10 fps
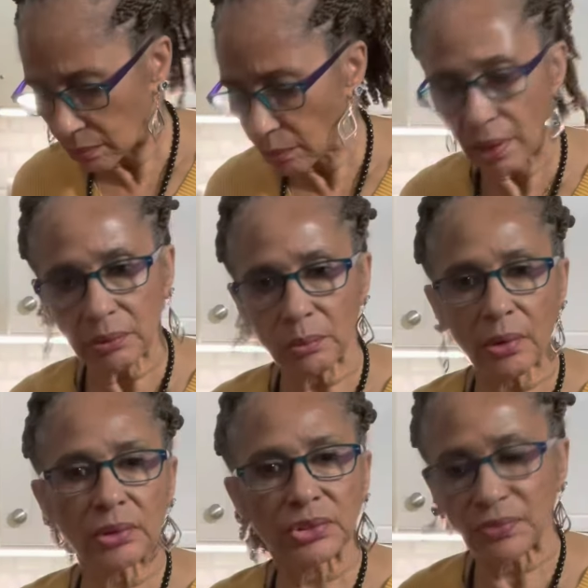What
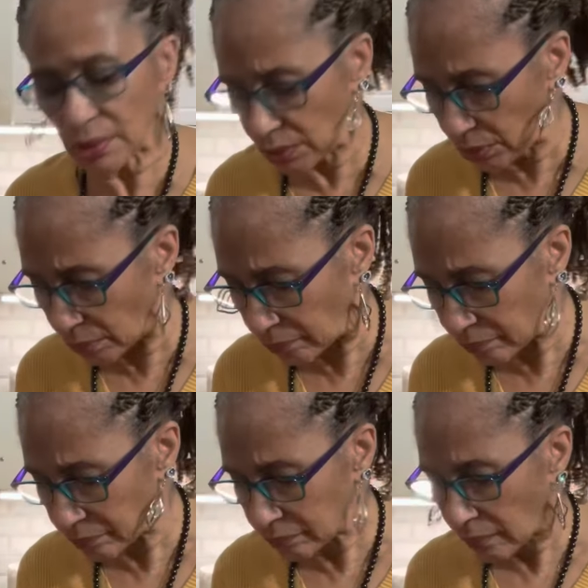works for you?
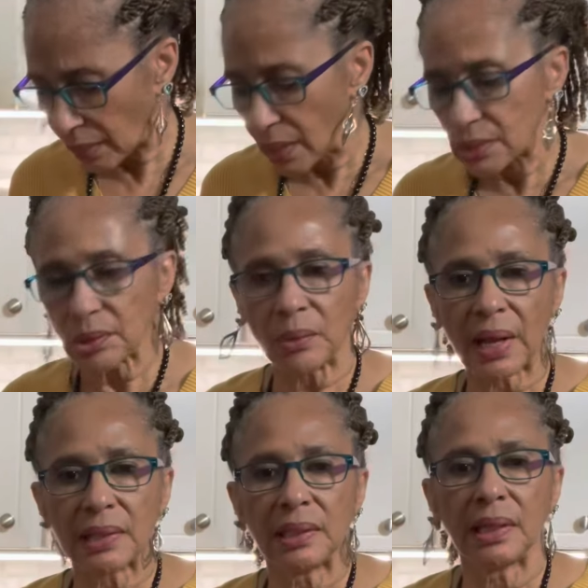So what
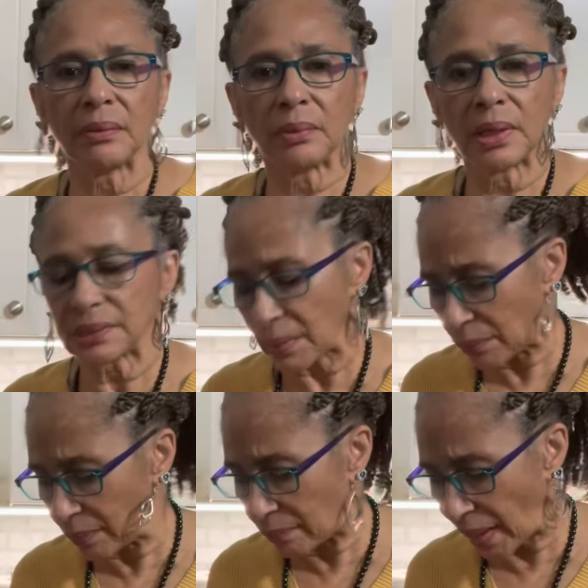I did was I
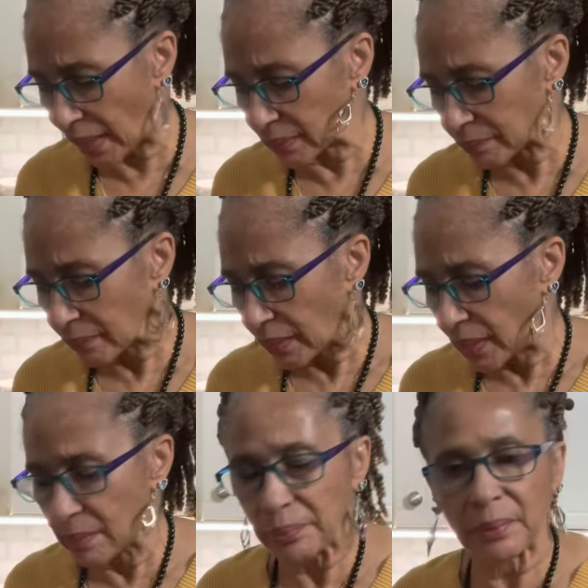went back
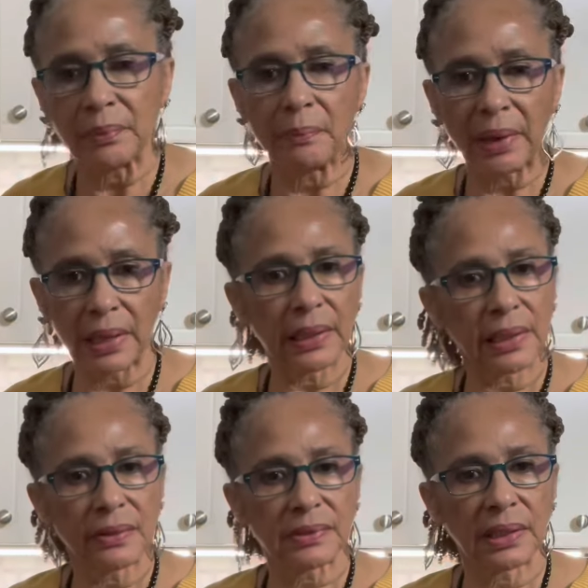and put my bay
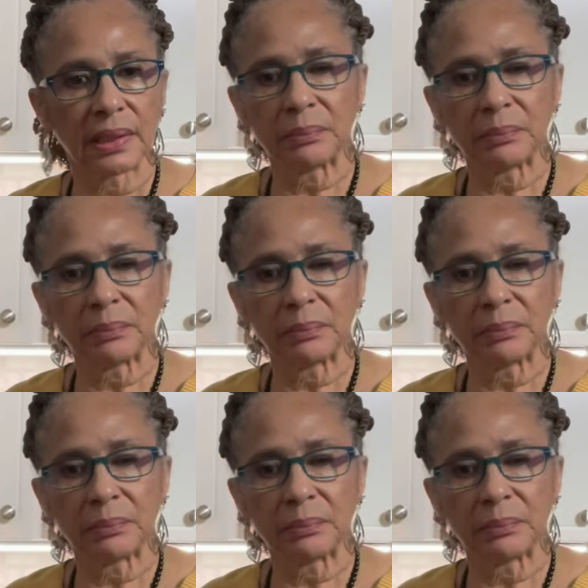leaves in.